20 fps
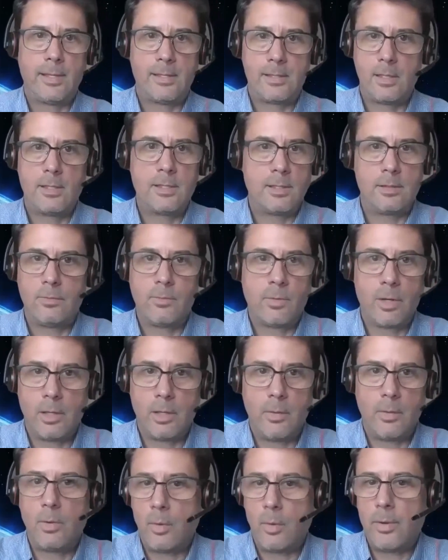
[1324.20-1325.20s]
this isn't
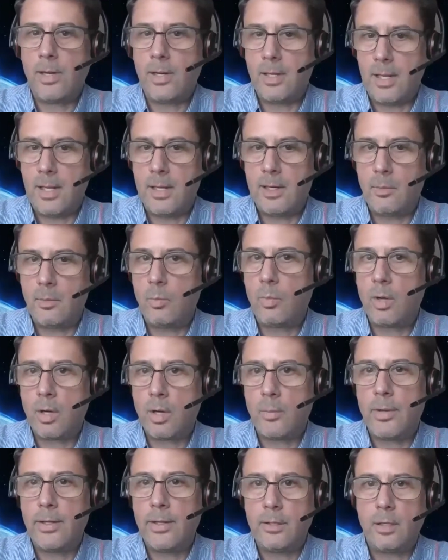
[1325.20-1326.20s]
really what we needed. What
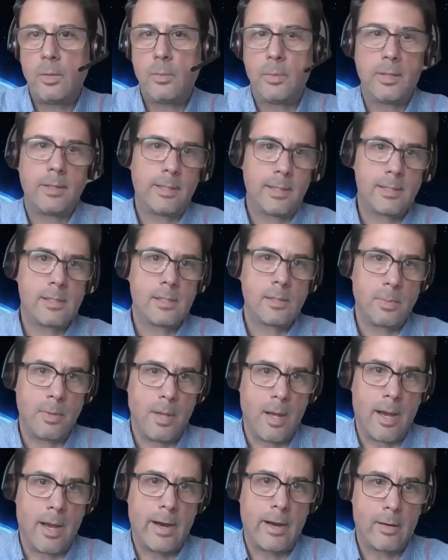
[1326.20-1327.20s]
do we do with this
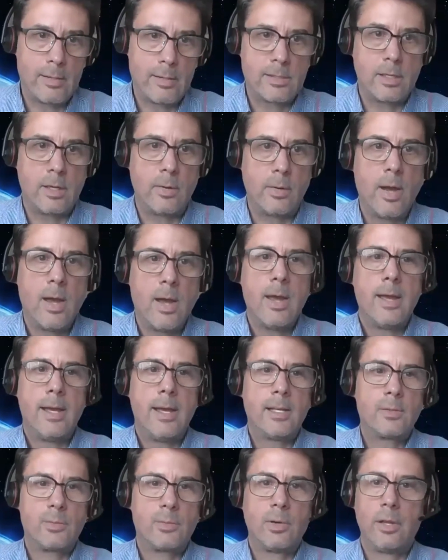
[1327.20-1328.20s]
supplier? So
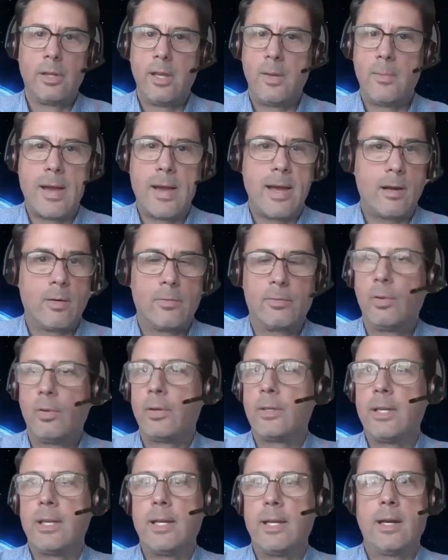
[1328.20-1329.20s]
it's really a matter of
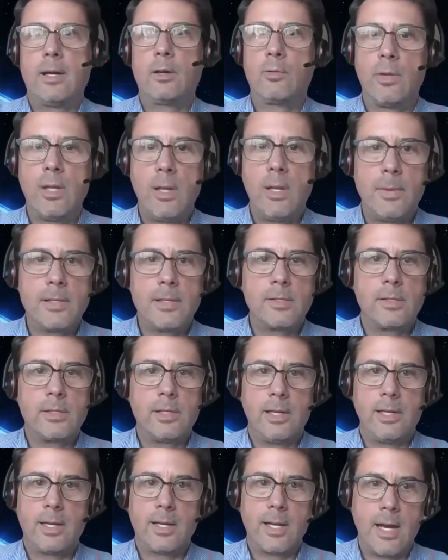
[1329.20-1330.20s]
looking at agreements,
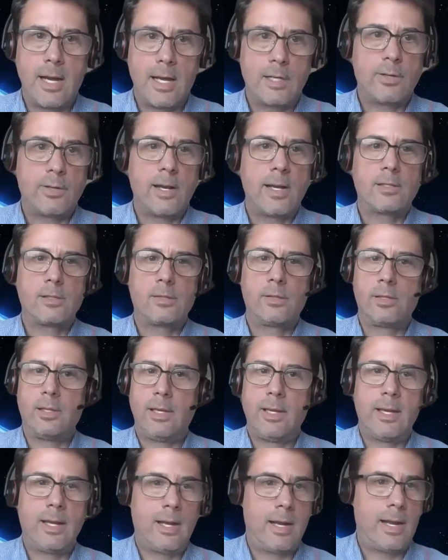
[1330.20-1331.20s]
looking at contracts,
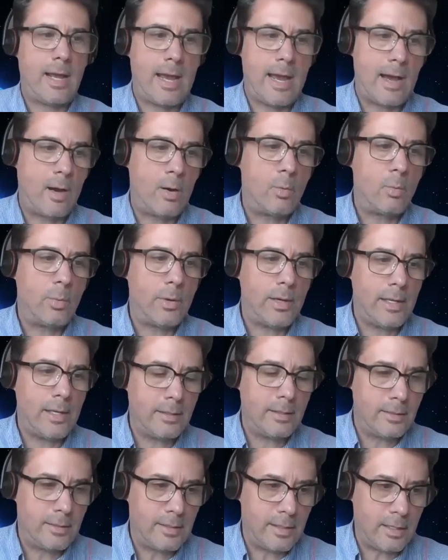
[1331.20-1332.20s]
looking at how
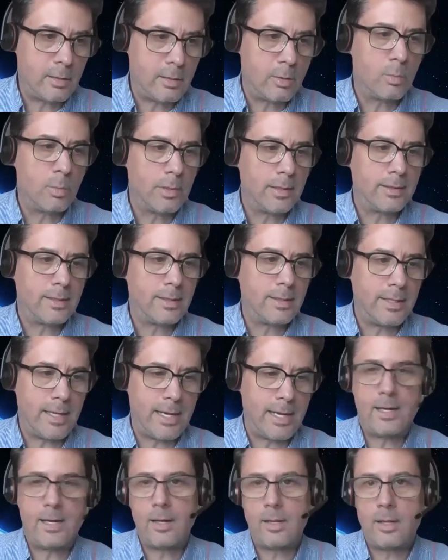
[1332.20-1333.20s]
we deal with the
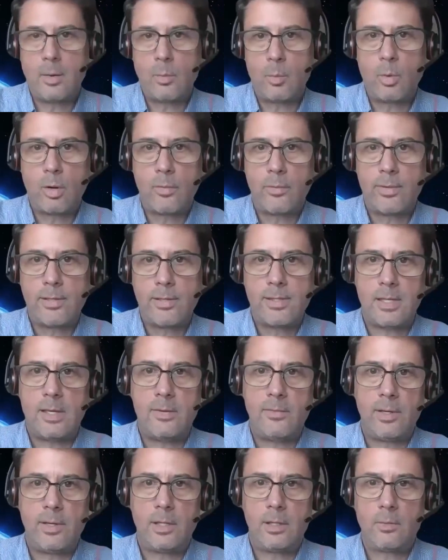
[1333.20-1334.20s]
data that we're
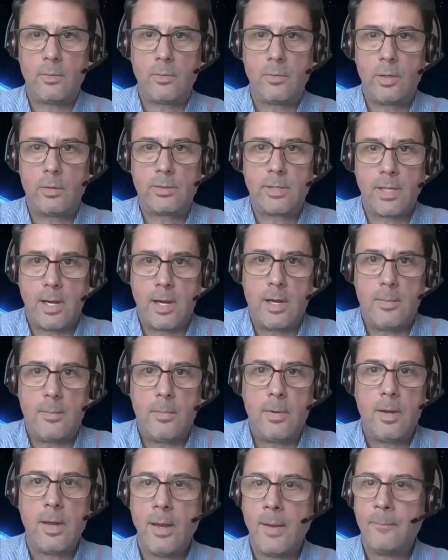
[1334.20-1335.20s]
receiving in real
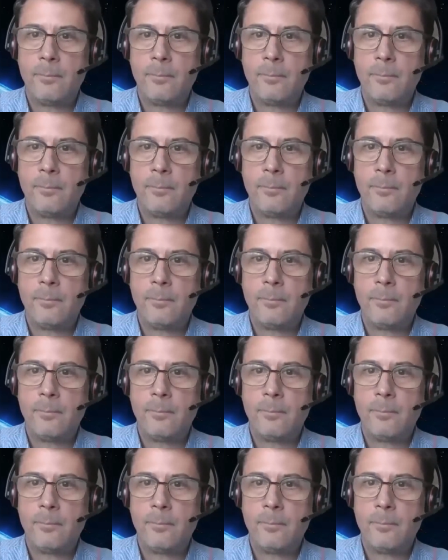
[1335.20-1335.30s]
time